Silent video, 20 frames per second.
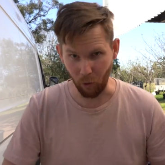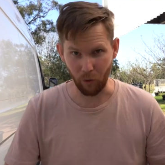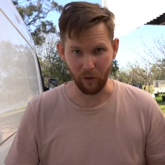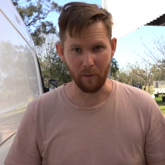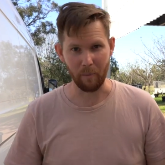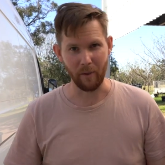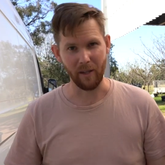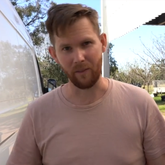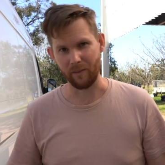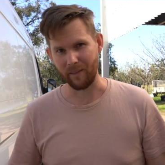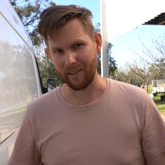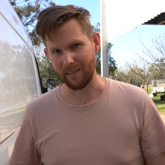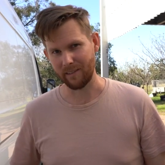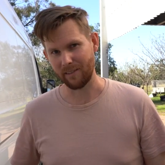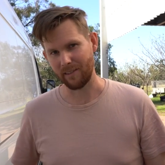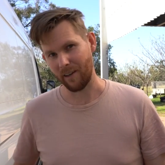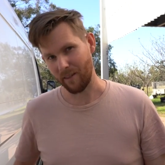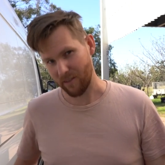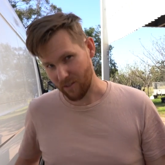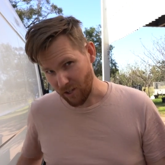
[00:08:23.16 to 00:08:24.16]
already be on the
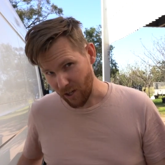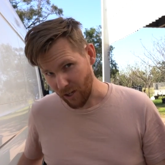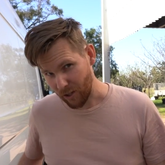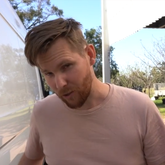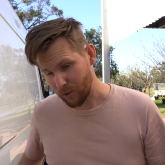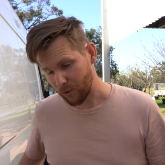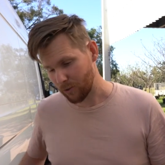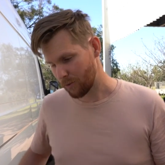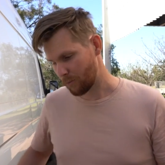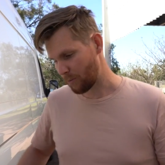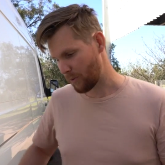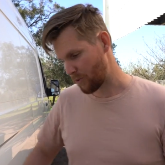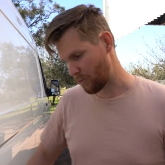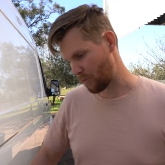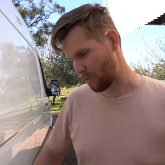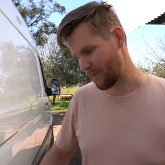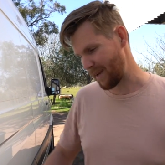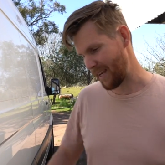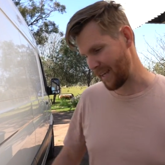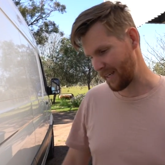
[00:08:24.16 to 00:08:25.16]
outside of the circle,
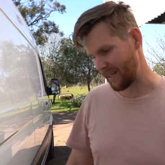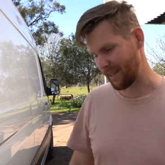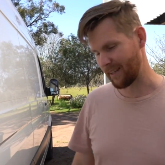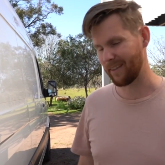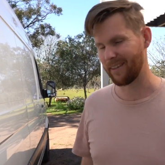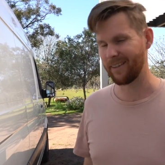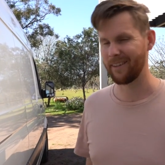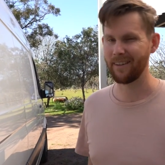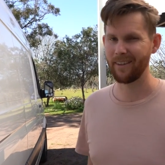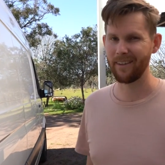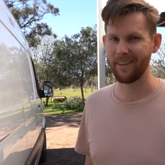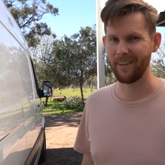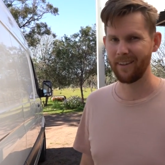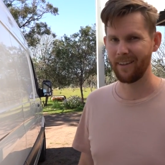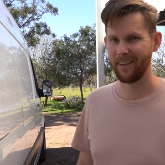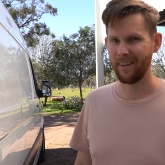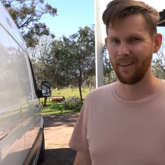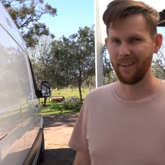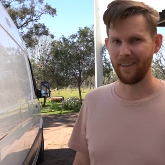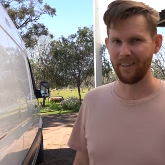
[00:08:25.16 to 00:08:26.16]
which will mean
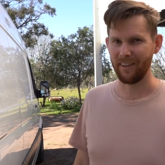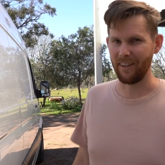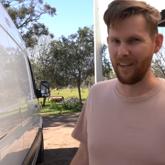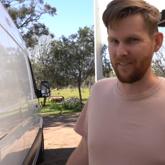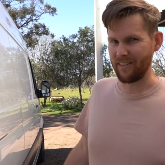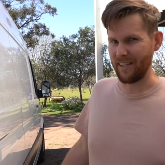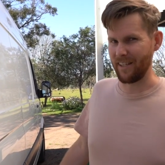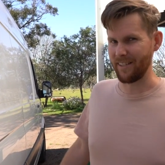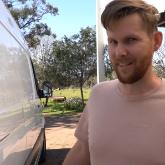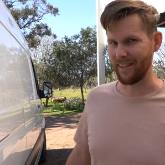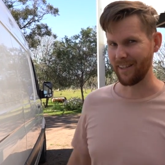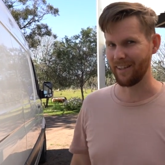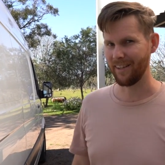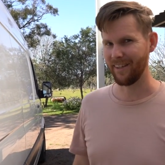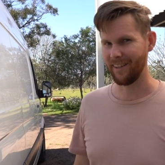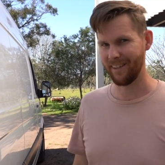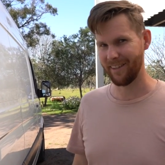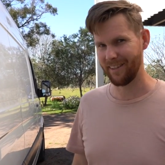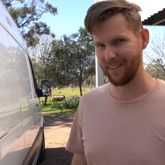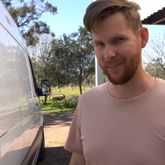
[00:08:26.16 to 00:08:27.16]
life's easy,
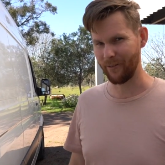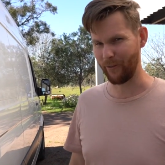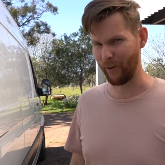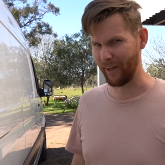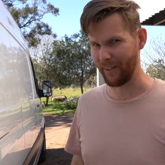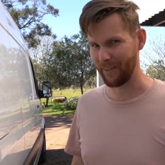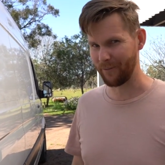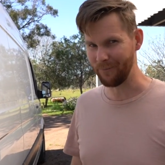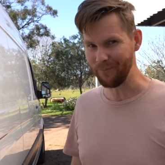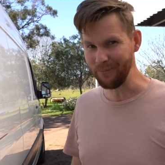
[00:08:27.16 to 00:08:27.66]
right?